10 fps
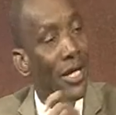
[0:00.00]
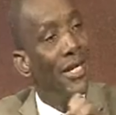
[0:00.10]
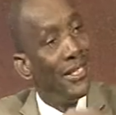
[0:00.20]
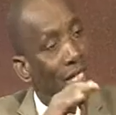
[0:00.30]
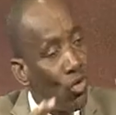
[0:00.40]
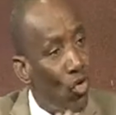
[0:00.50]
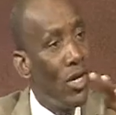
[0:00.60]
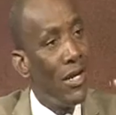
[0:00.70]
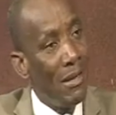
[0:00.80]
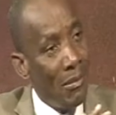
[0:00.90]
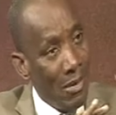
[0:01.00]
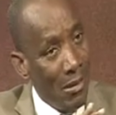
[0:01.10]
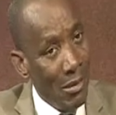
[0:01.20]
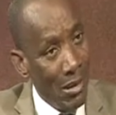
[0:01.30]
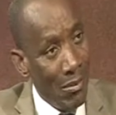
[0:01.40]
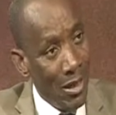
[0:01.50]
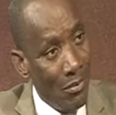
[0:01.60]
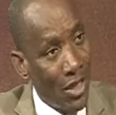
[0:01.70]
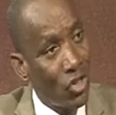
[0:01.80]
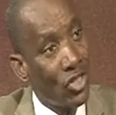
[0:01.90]
The legal
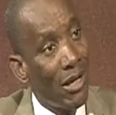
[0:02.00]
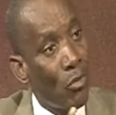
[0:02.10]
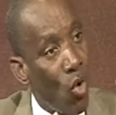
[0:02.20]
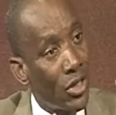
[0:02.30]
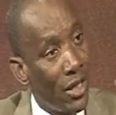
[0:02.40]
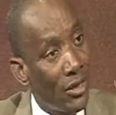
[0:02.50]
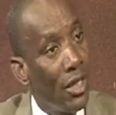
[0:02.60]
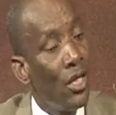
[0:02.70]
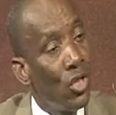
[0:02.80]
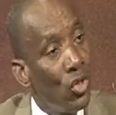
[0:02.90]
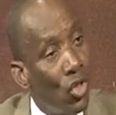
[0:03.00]
implications can be worked out. The